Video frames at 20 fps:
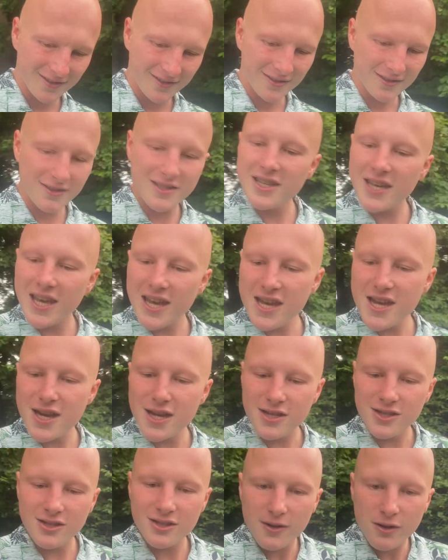The key
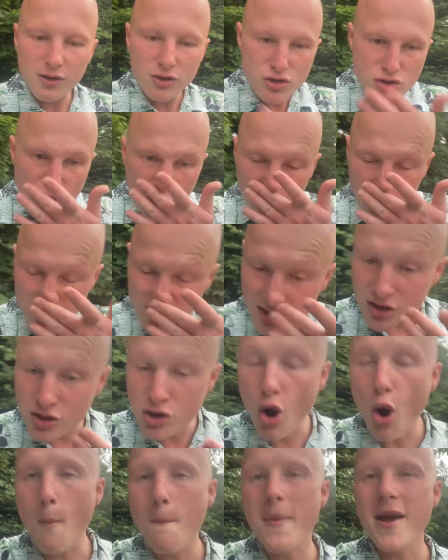is
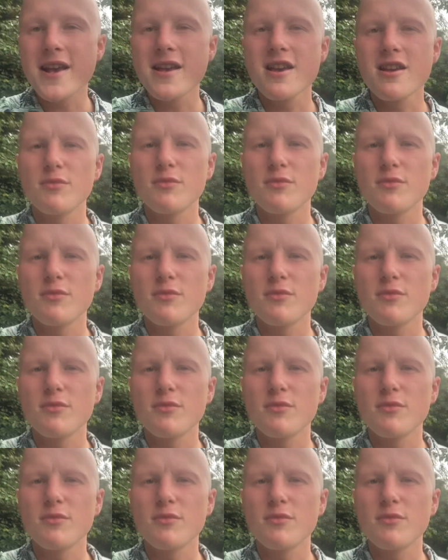not making